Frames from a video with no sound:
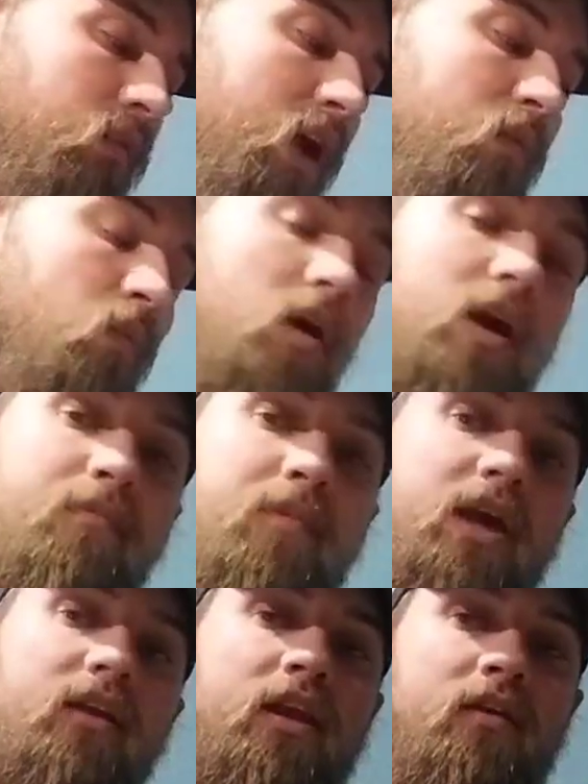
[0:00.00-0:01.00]
they're a red and
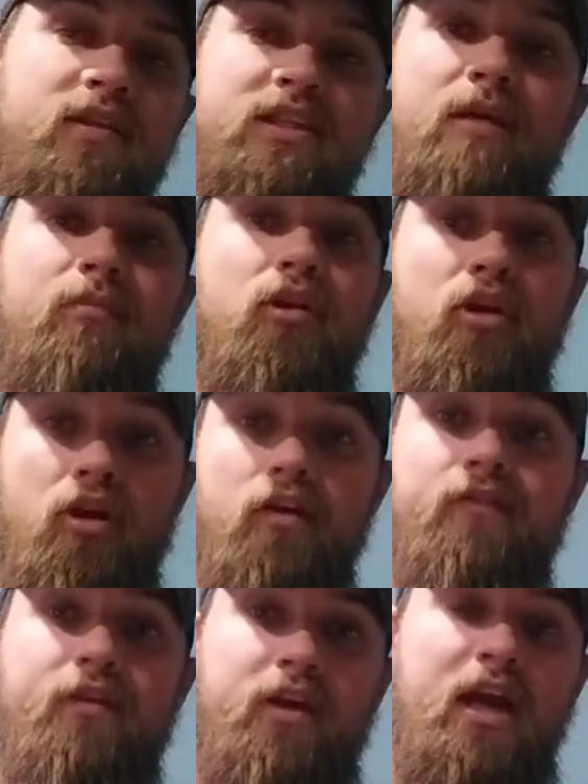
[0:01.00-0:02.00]
white pig. They resemble
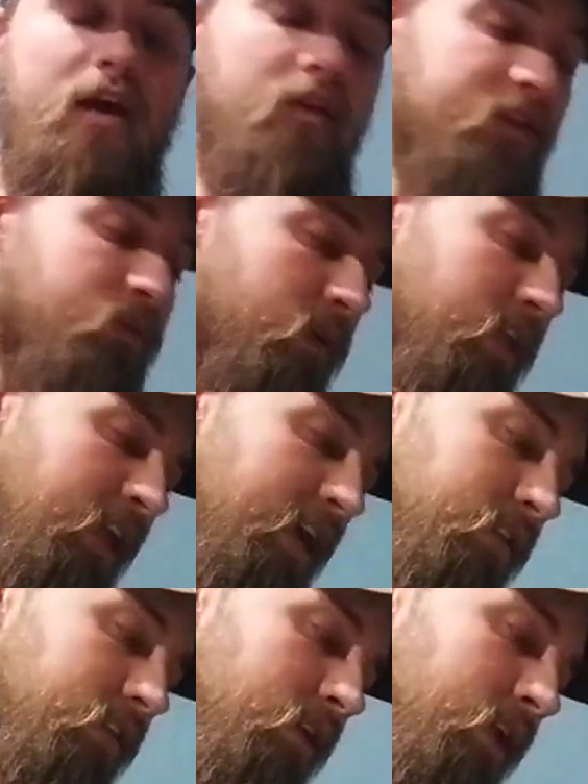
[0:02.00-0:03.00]
a Hereford cow. That's where
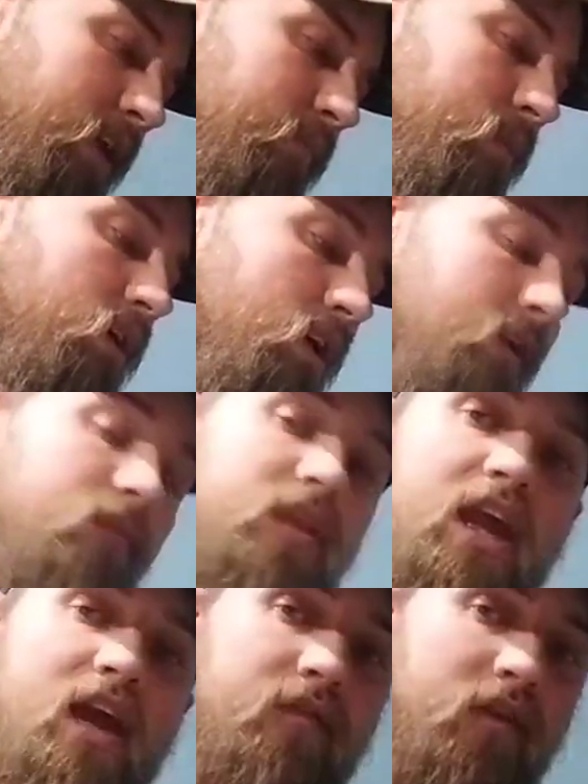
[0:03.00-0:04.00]
they got their name.
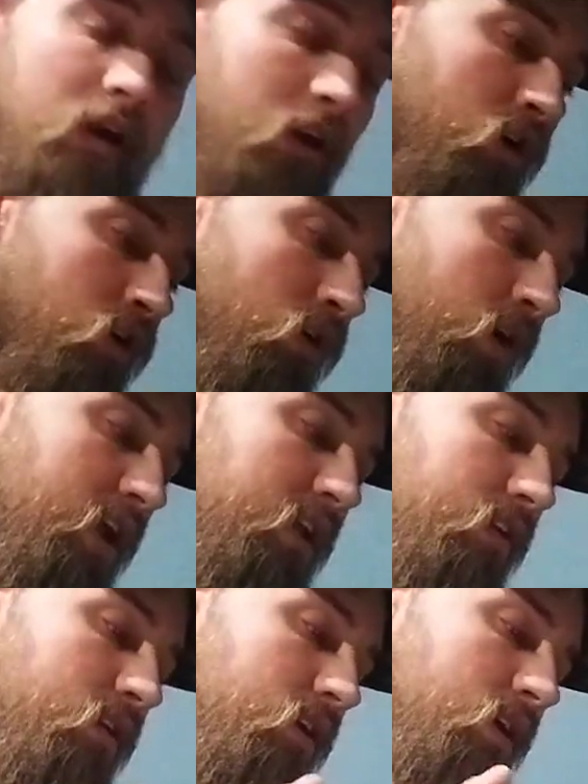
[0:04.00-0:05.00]
They have a
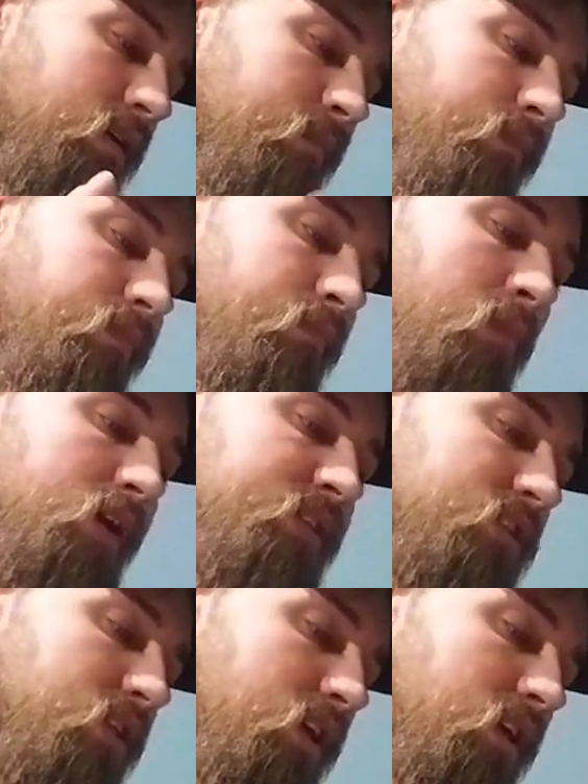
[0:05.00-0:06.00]
great
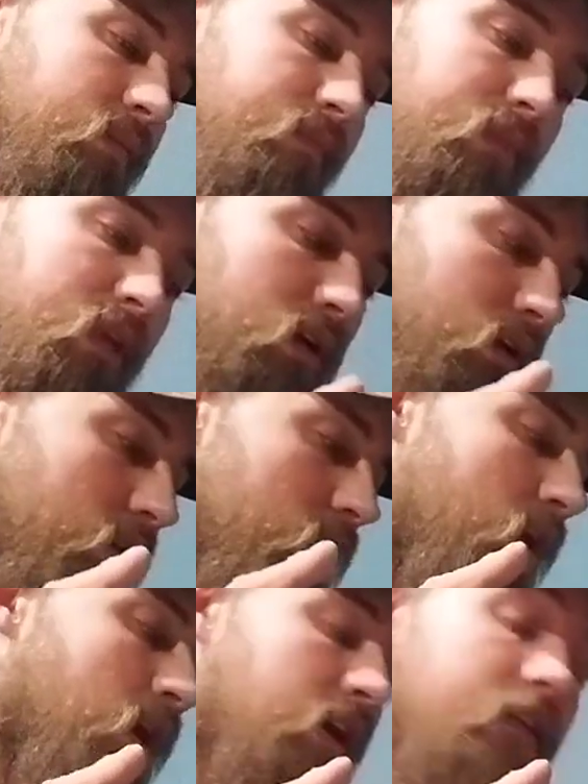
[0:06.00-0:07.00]
muscling,
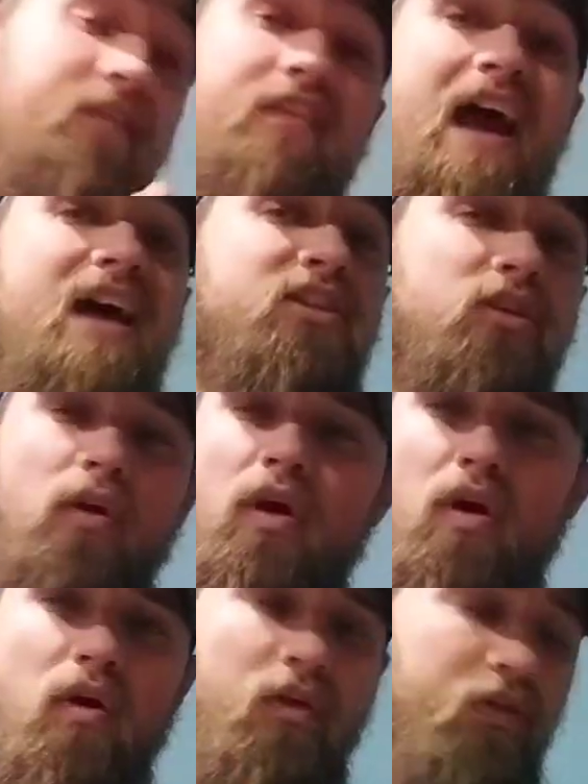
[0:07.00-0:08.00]

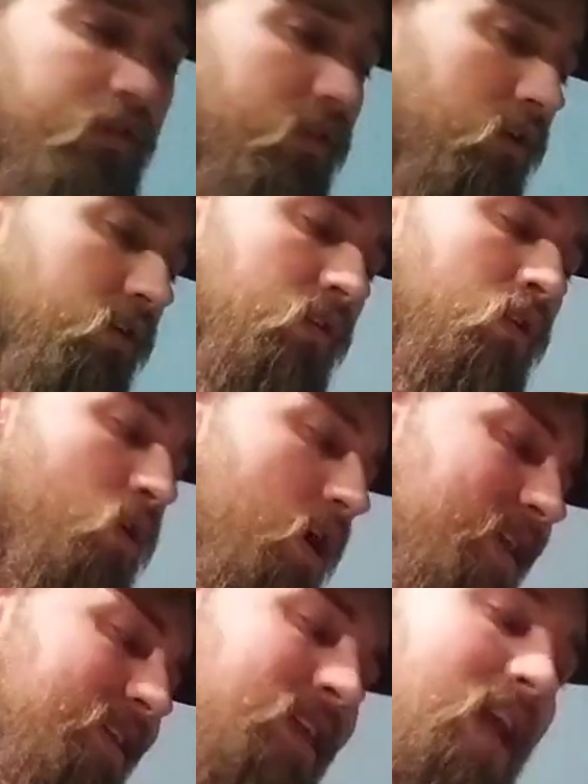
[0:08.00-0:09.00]
fast growth,
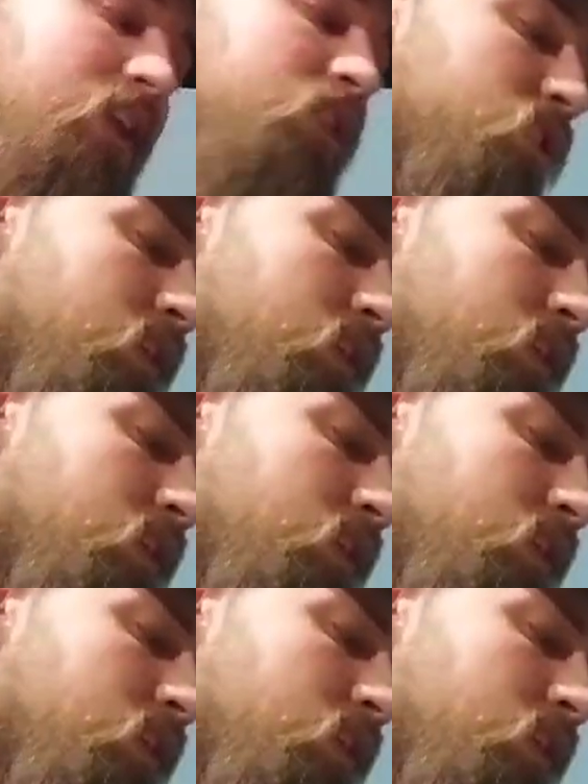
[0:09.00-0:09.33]
great